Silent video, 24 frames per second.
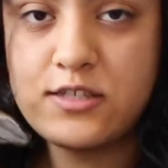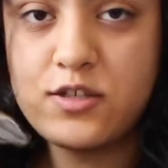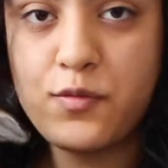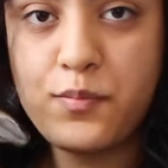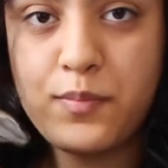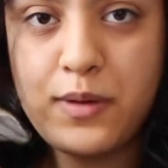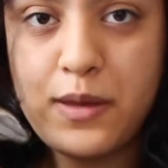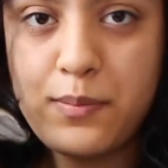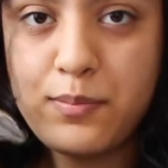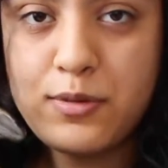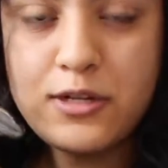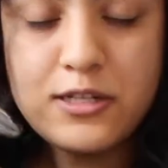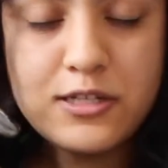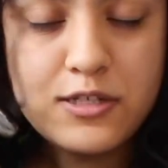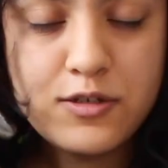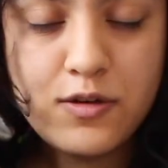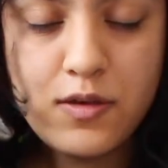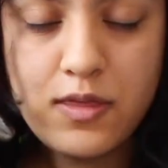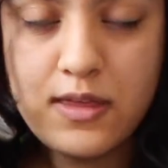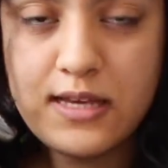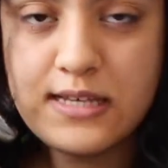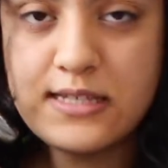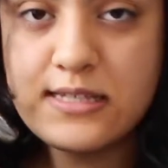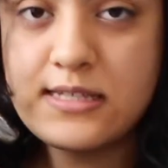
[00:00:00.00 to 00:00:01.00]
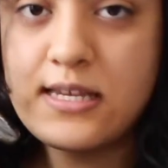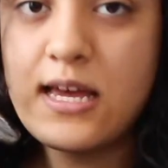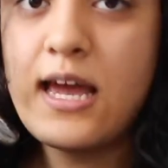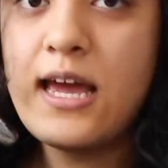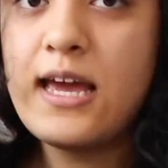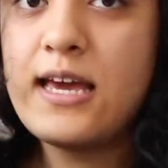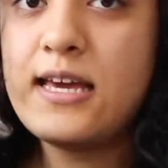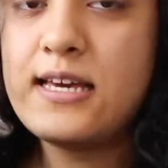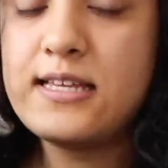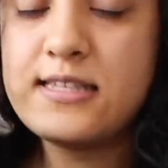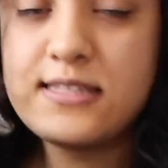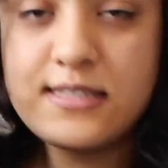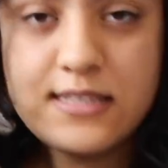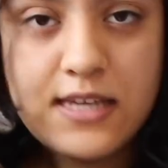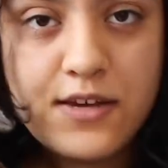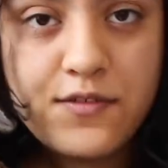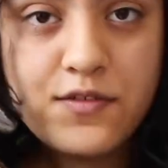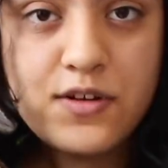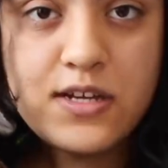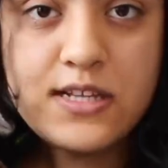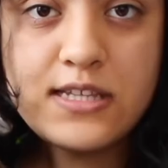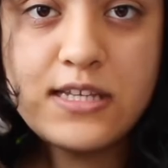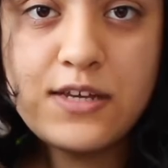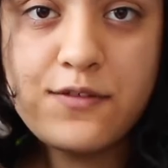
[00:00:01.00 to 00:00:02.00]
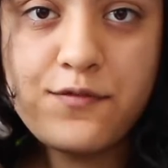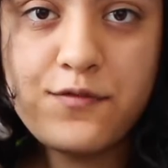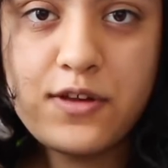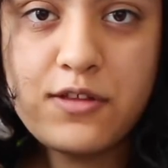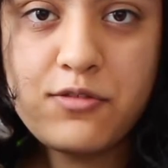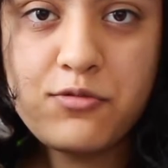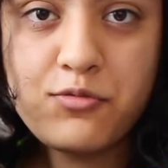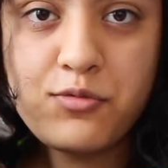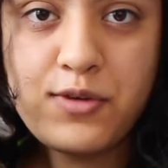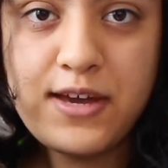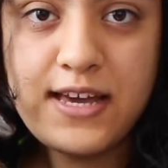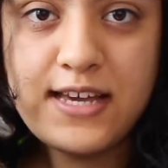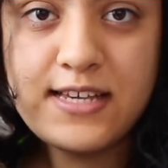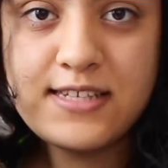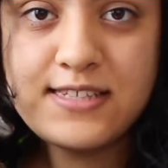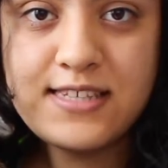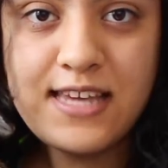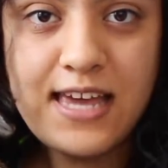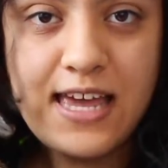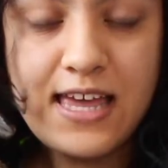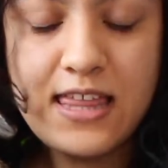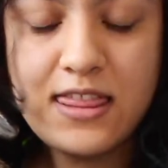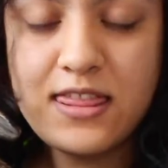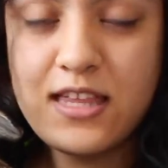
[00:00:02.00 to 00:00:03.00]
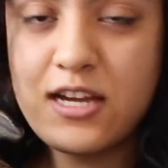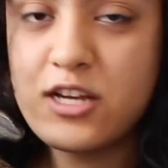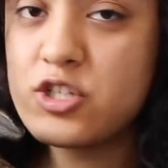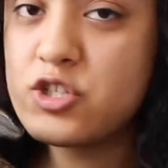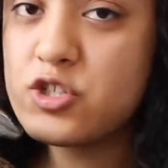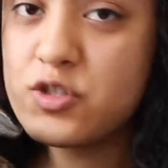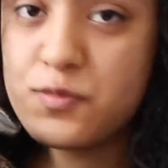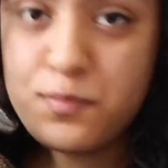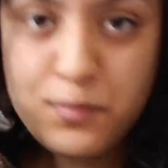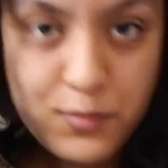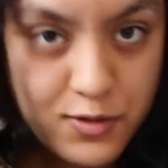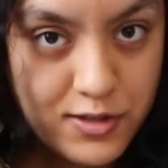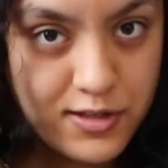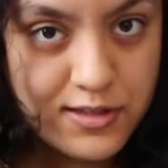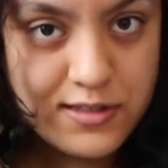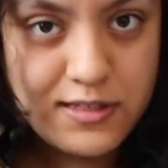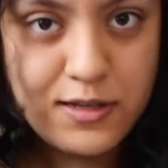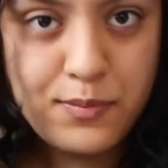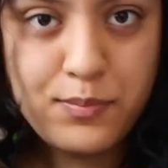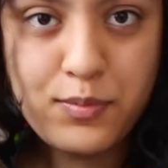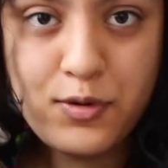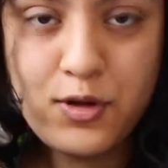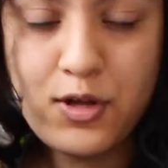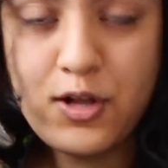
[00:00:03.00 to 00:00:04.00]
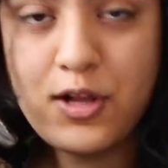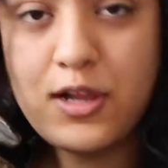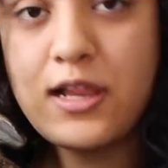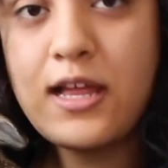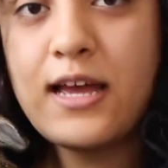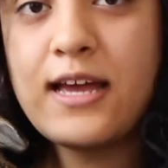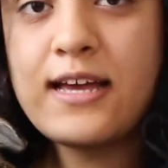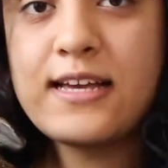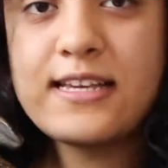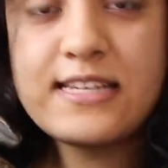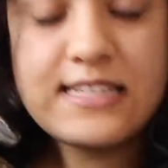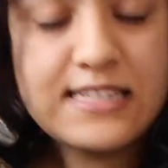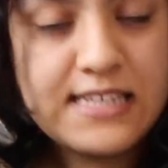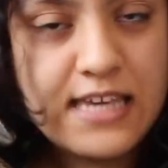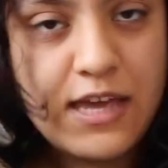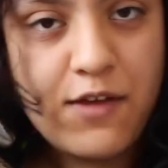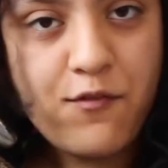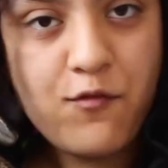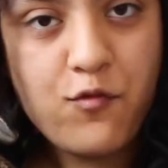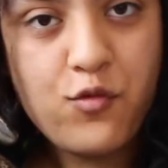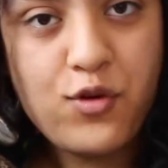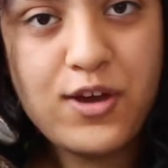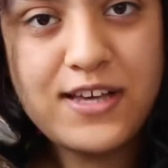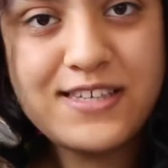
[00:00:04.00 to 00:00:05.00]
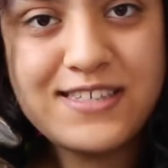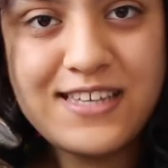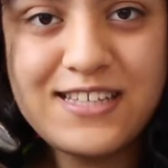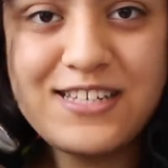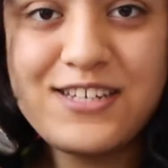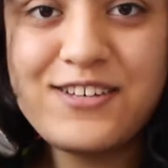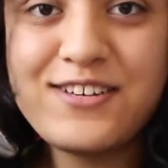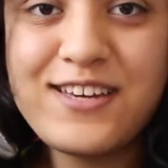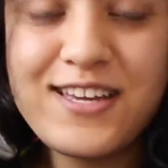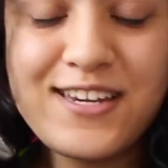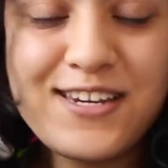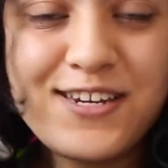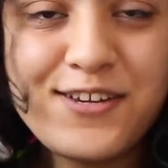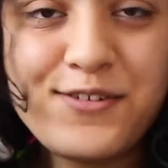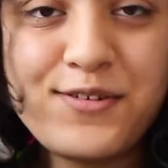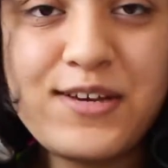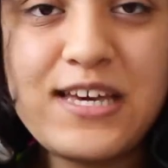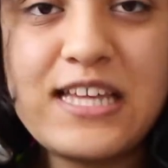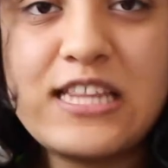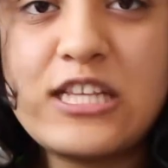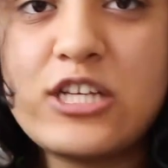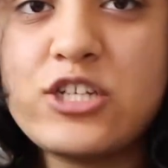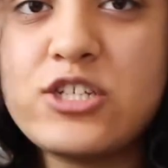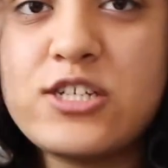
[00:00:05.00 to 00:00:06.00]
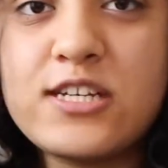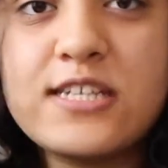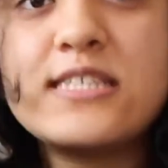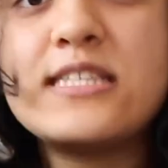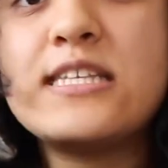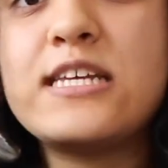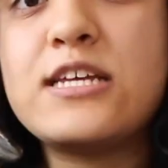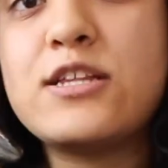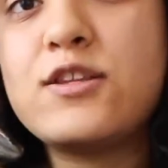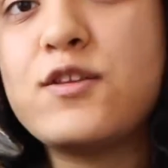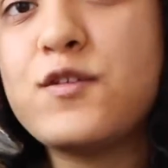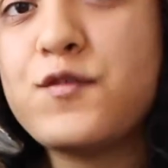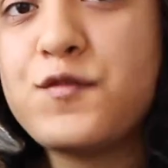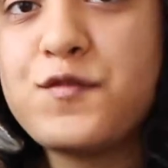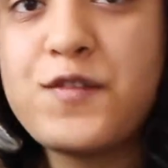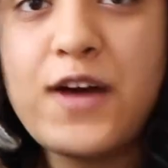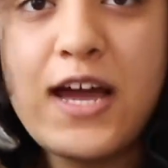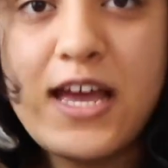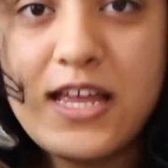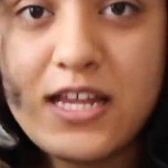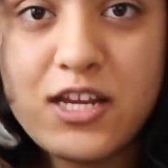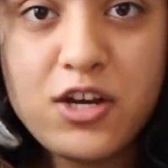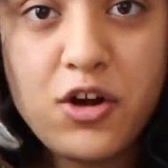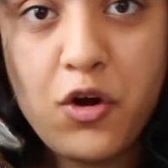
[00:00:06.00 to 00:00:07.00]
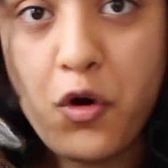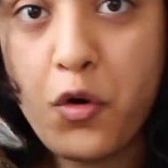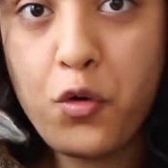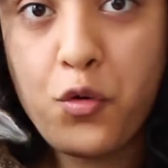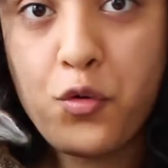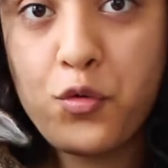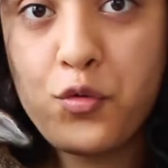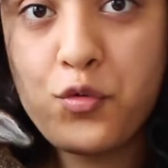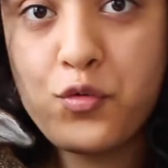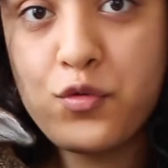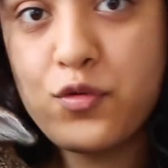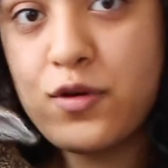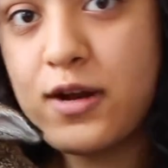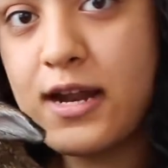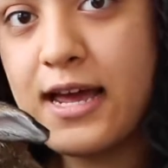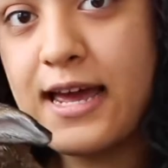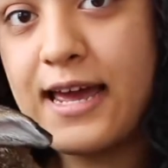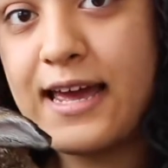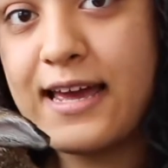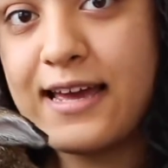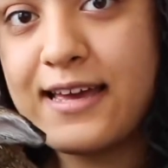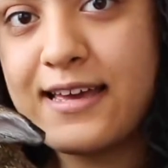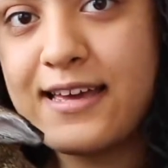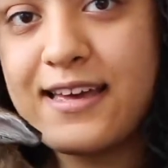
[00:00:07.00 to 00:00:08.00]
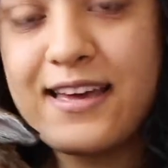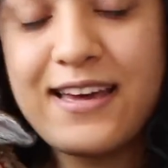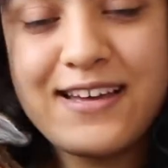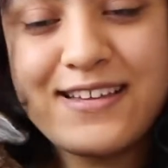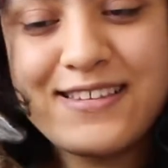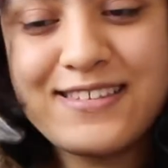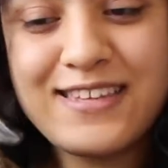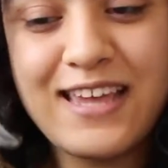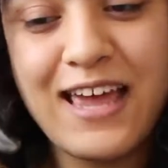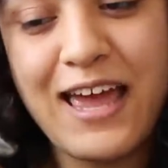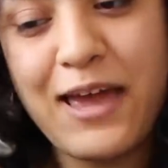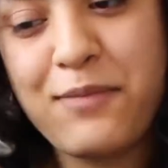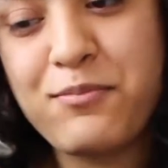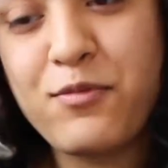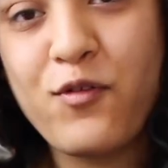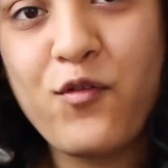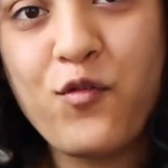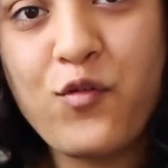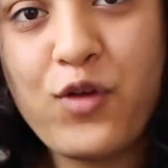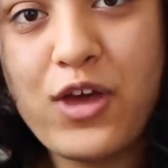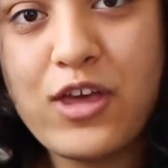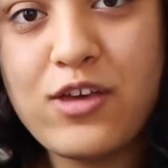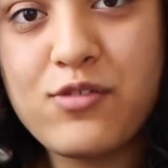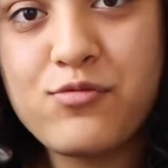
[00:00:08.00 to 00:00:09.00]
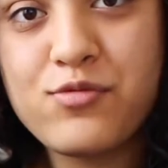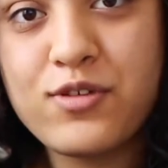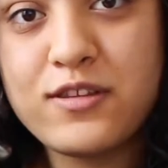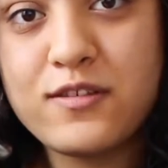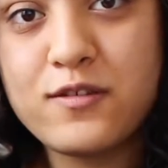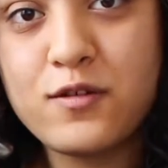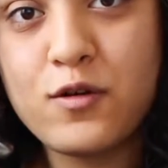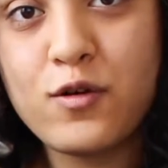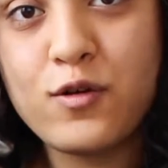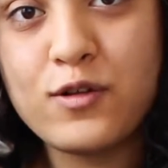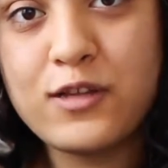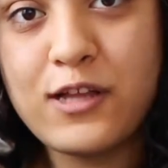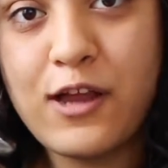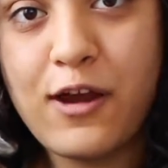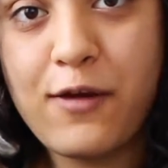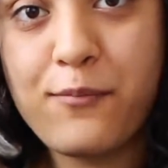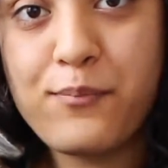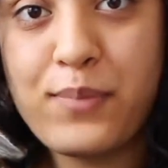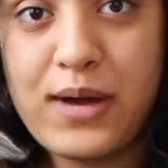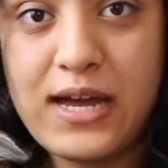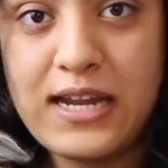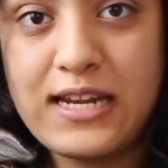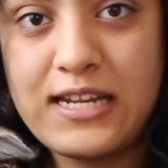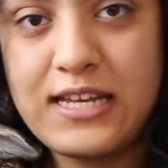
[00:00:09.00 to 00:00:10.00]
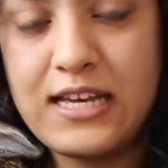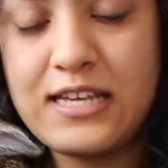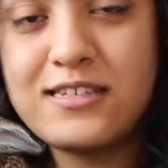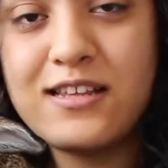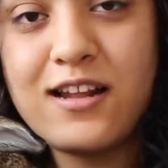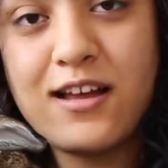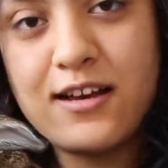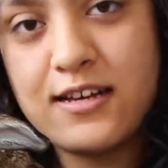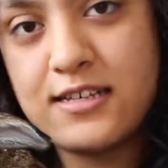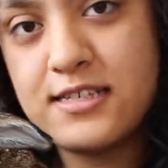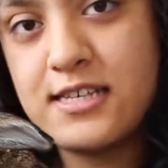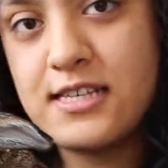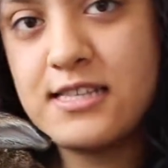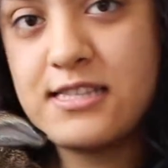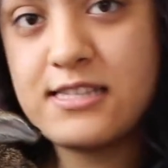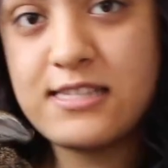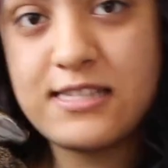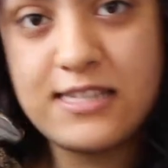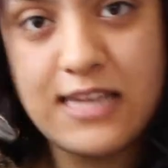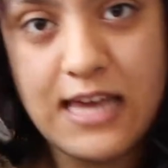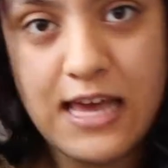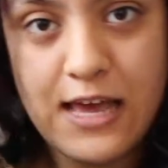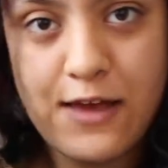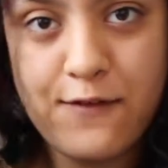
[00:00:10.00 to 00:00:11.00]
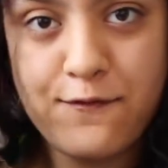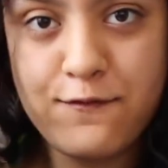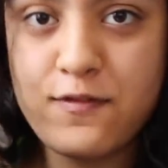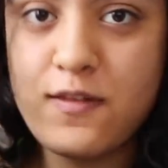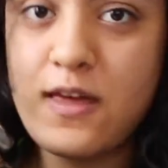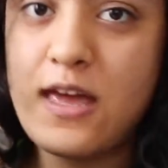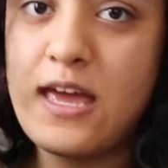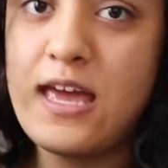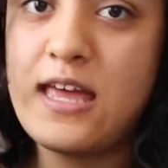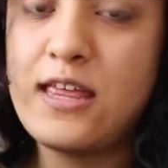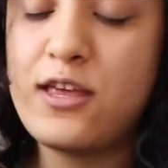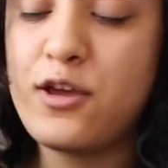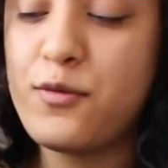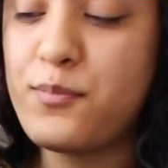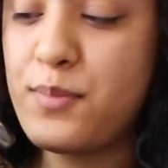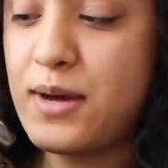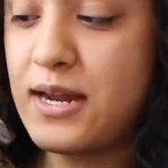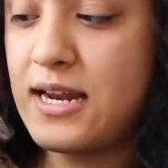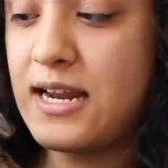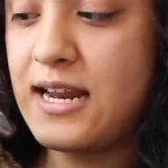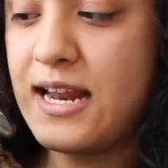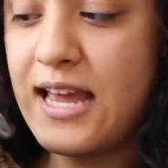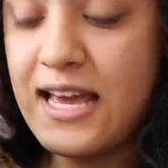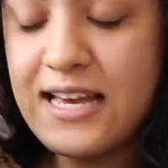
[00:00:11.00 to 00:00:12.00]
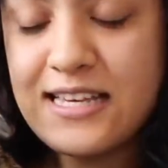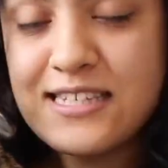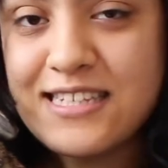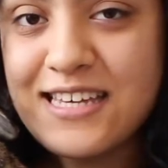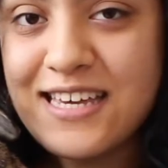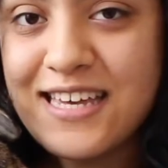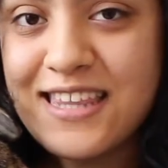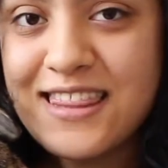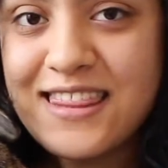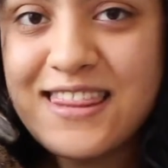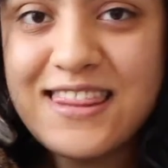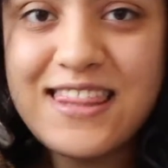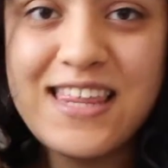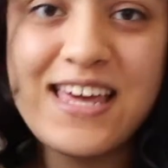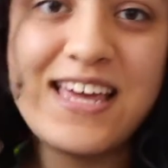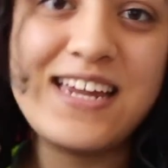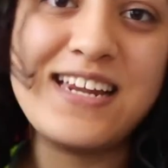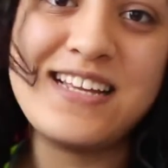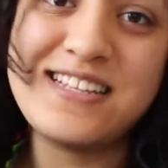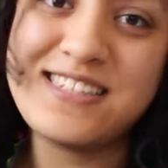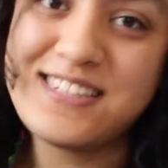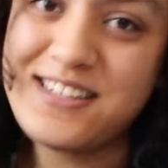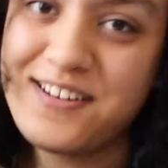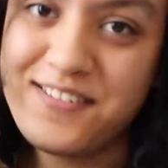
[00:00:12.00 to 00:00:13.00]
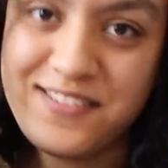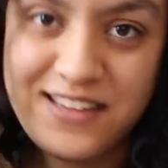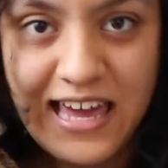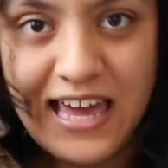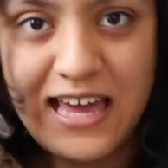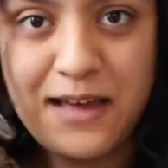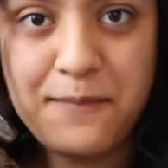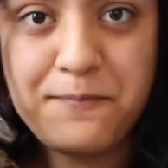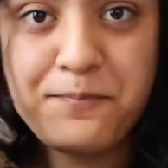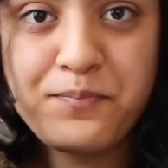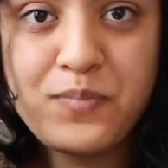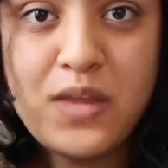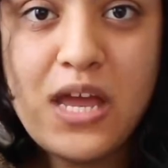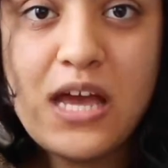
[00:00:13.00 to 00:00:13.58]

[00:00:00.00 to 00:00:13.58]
So people do this in several different ways, and there's multiple safe ways that you can do it. You just need to find your own type of way you want to hold your bunny. As long as it's safe and your bunny likes it, then it's okay.